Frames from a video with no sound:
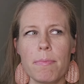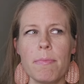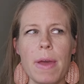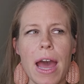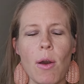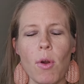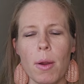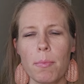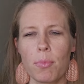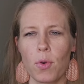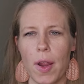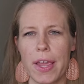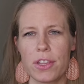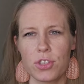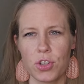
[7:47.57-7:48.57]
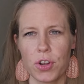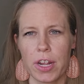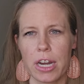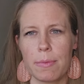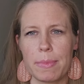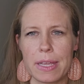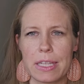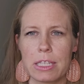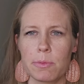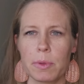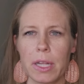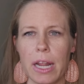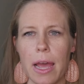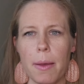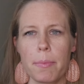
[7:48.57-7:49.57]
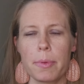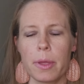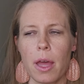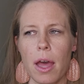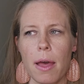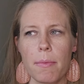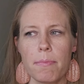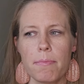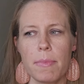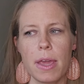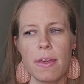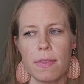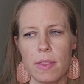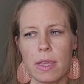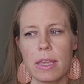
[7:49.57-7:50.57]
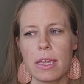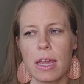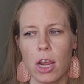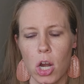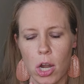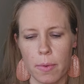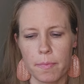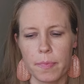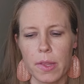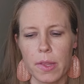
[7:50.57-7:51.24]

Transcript: how our breaks are going to be split up um, in the year.